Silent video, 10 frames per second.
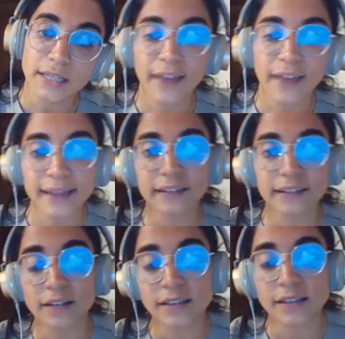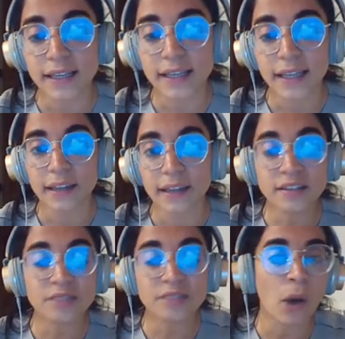So in fact, guys,
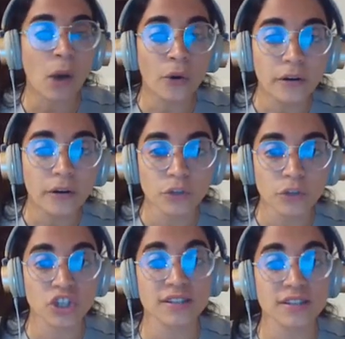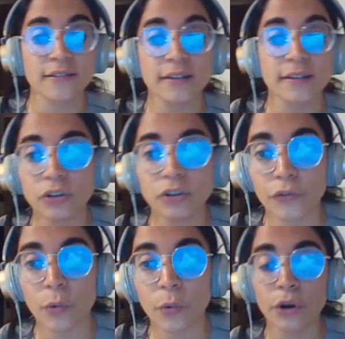this power, which is the rate
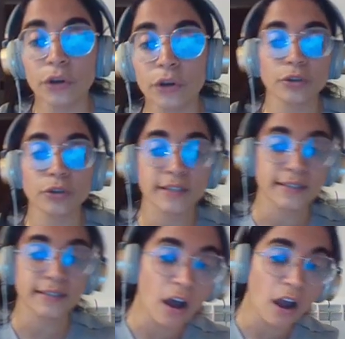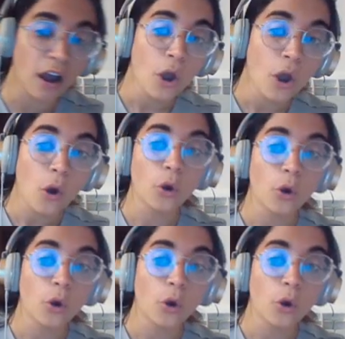of the work versus time,